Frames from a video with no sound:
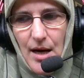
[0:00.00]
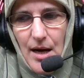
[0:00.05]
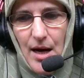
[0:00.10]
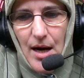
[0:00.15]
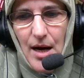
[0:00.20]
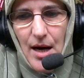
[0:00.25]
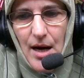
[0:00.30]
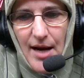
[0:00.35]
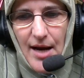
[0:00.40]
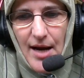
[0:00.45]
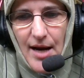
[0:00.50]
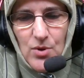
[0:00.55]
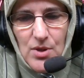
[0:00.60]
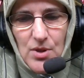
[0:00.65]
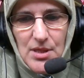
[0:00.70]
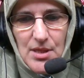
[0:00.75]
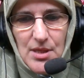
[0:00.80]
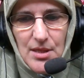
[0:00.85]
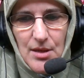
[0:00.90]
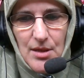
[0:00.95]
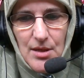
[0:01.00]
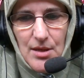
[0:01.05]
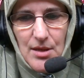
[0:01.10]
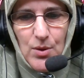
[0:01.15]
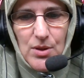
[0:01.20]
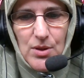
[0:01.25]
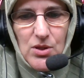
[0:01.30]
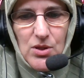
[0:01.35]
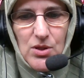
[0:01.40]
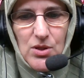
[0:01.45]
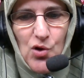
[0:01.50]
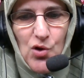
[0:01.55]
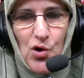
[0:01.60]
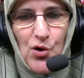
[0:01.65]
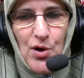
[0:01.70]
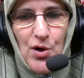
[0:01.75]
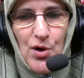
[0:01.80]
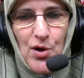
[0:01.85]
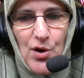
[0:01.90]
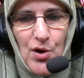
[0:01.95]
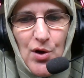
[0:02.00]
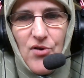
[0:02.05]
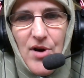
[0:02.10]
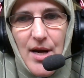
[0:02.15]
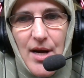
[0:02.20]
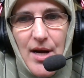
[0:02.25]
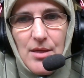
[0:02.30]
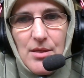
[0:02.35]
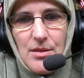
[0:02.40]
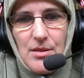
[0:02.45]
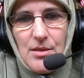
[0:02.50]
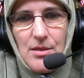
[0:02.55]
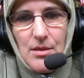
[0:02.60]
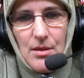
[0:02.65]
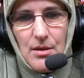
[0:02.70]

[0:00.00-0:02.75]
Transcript: I was so impressed